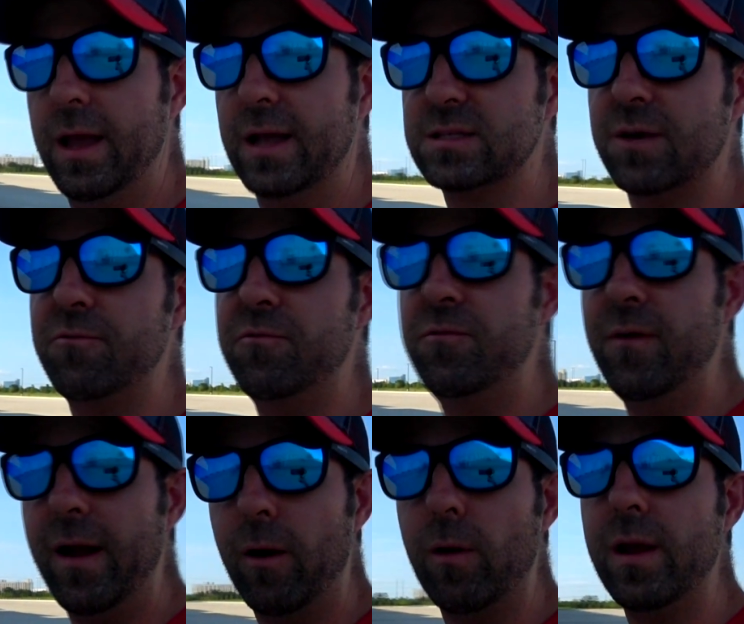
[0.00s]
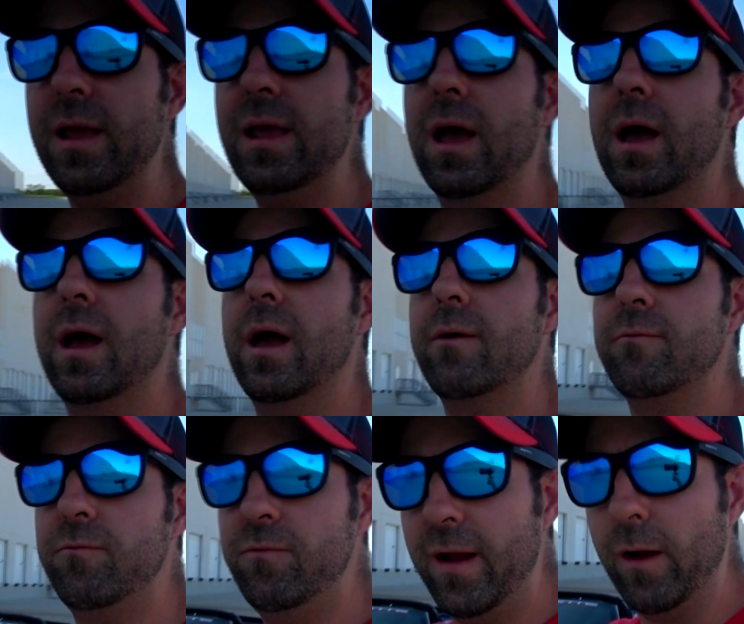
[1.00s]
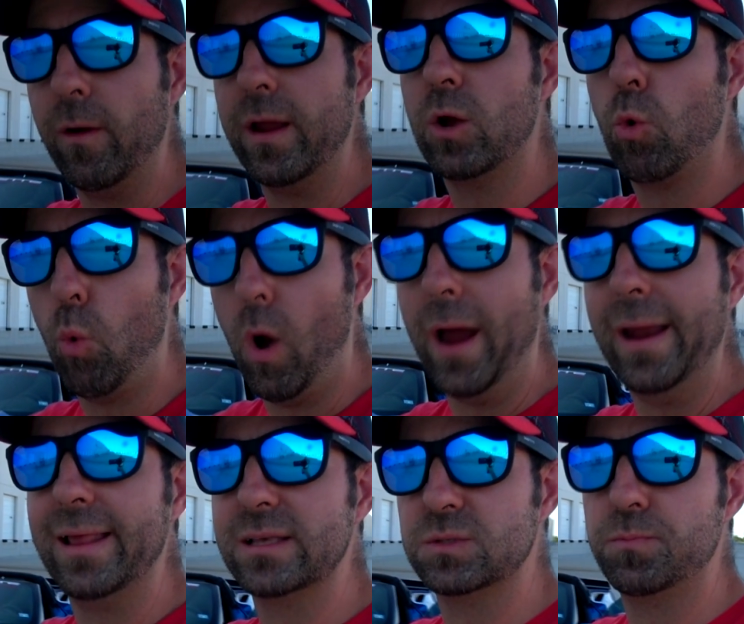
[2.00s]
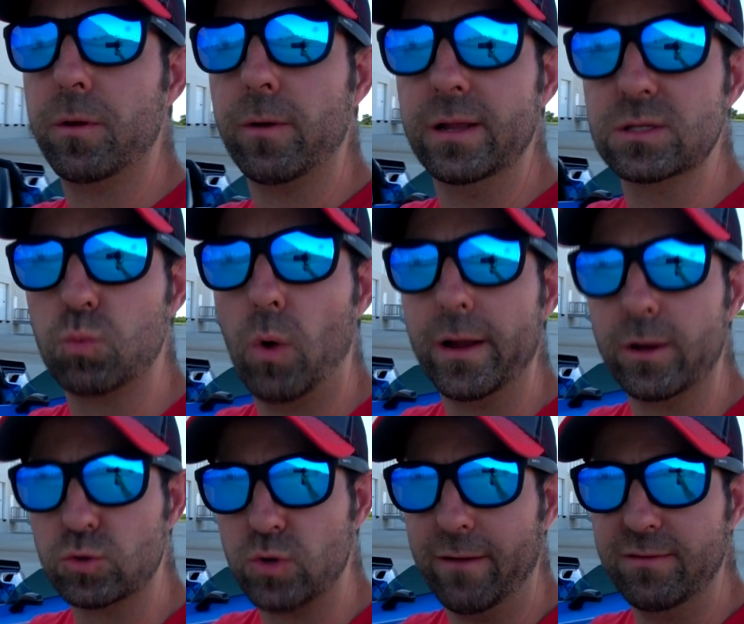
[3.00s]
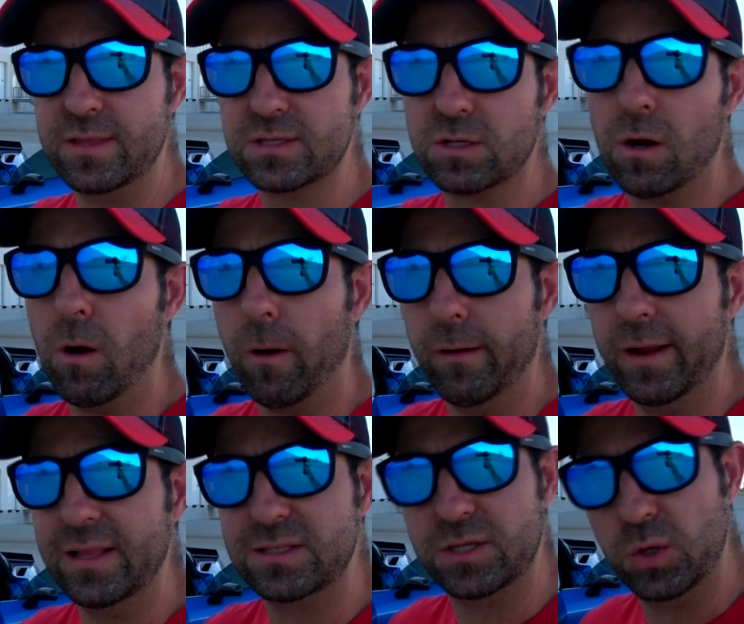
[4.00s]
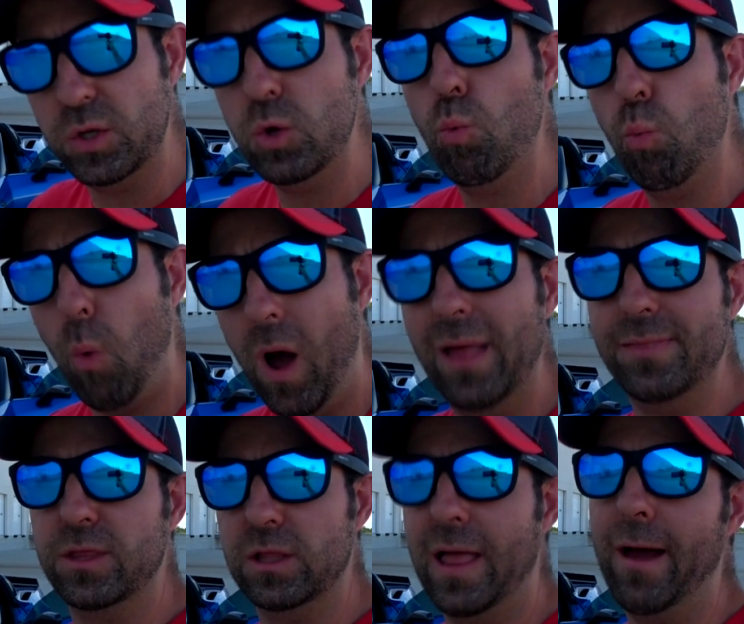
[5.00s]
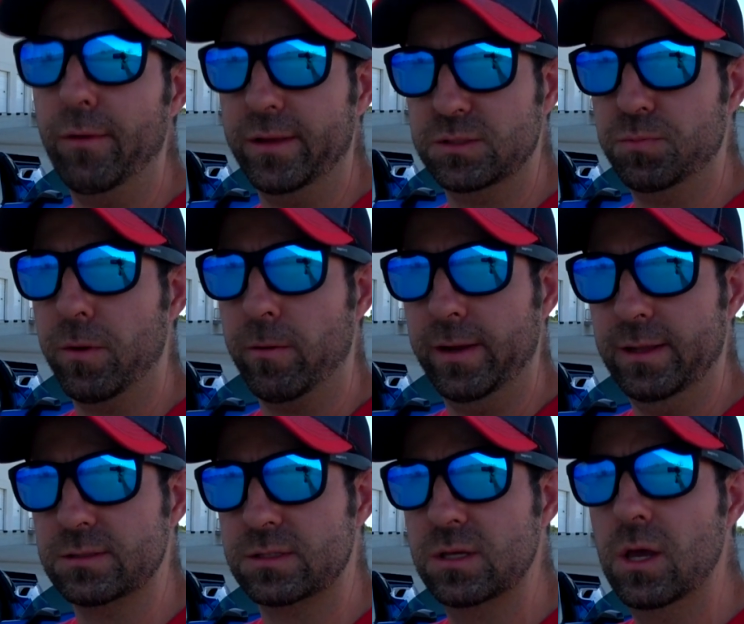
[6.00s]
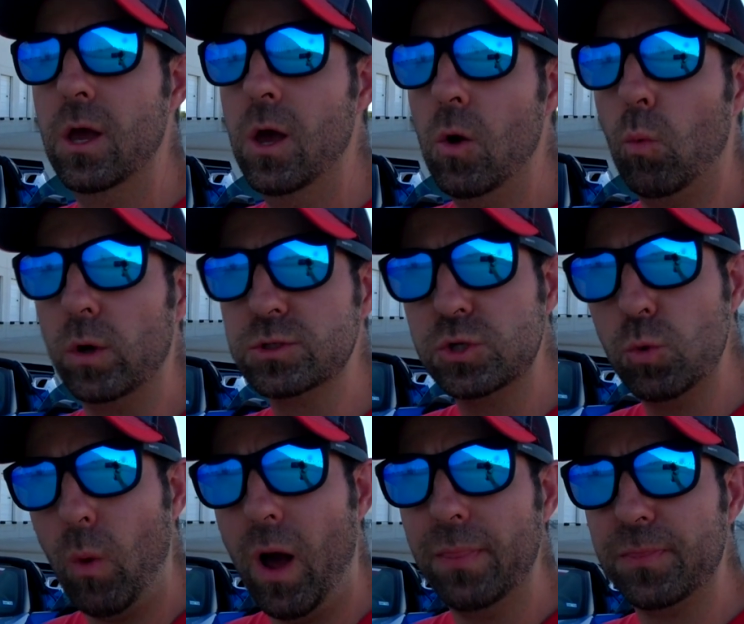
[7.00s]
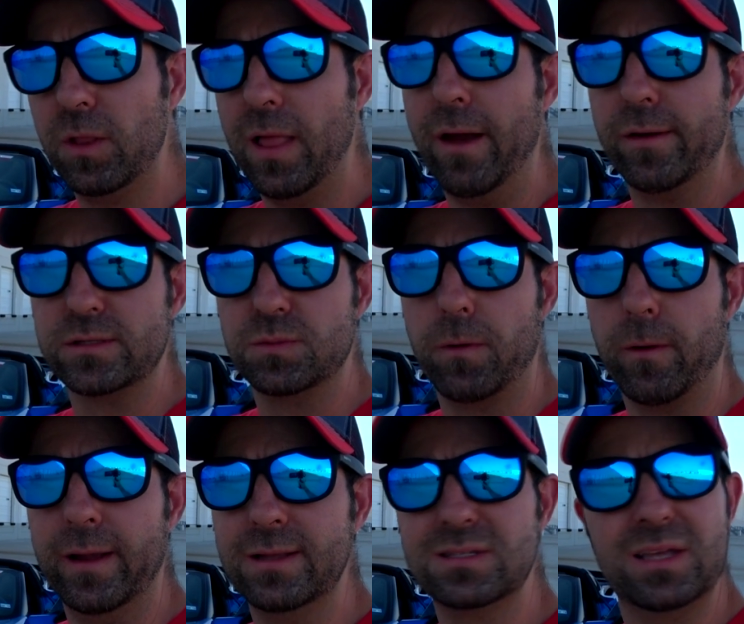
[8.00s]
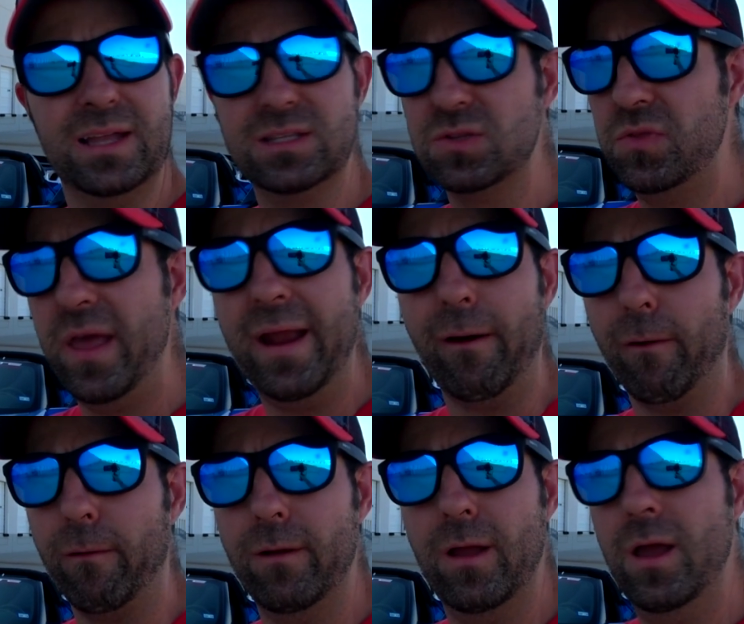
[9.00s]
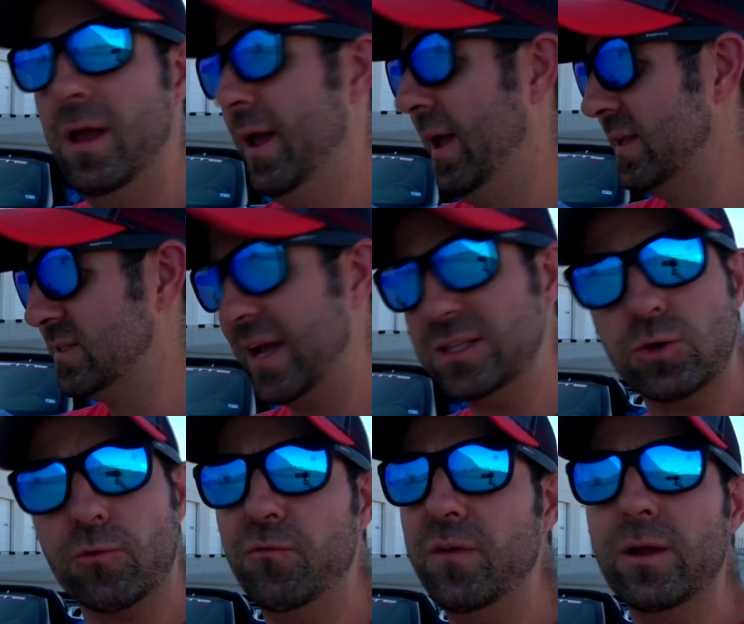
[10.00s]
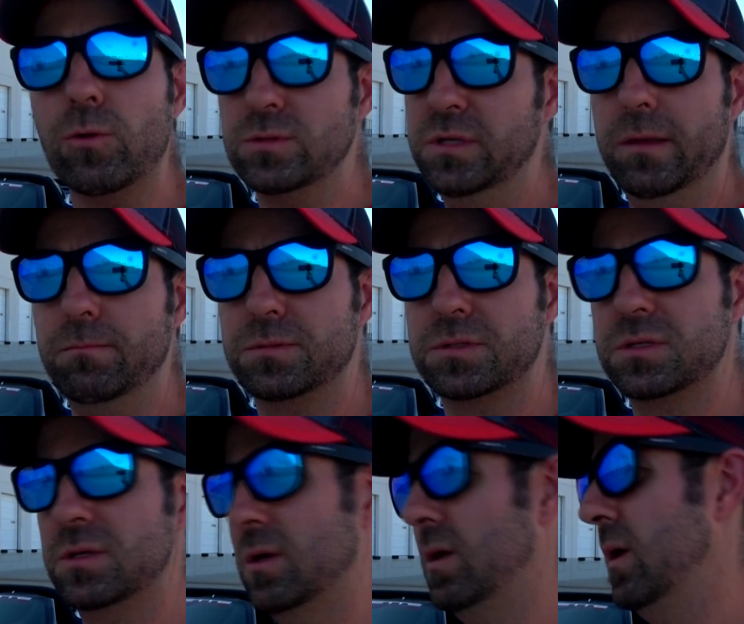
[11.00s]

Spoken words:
It's a very, very quiet experience while you're driving this car until you want the loud experience. Once you want the loud experience, it's there. It's at your fingertips.